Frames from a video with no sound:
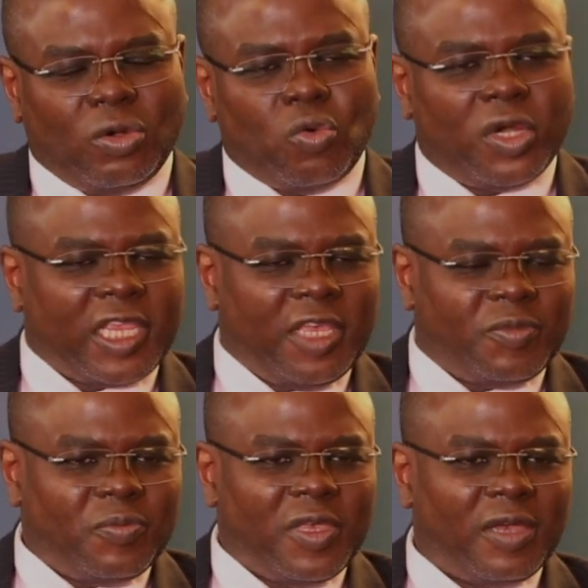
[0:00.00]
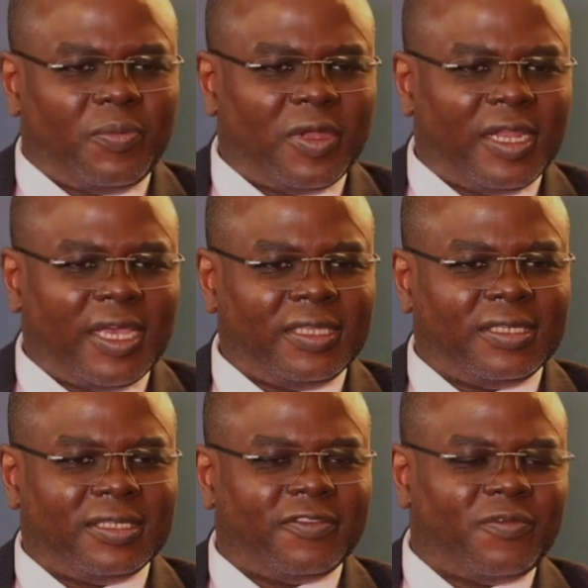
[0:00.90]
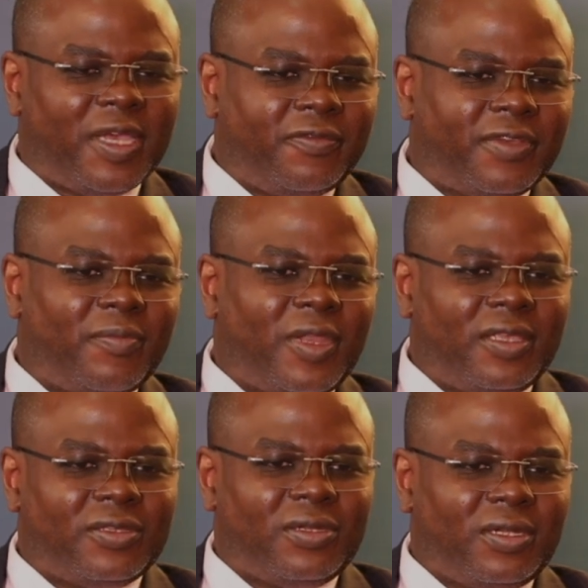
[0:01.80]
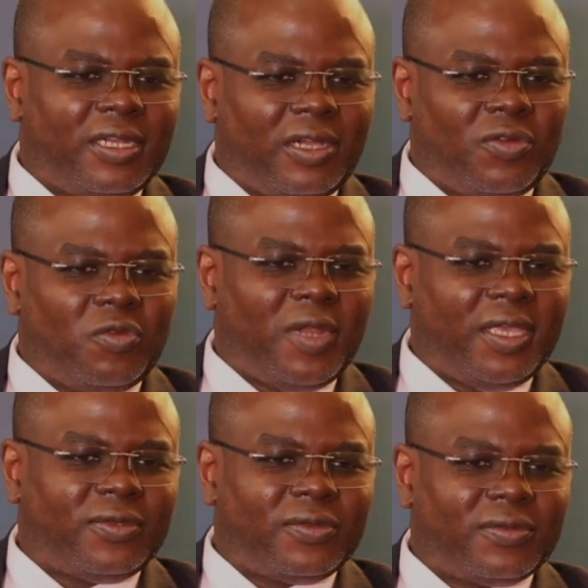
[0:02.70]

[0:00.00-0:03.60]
What keeps me up at night is if my family is not in a good place.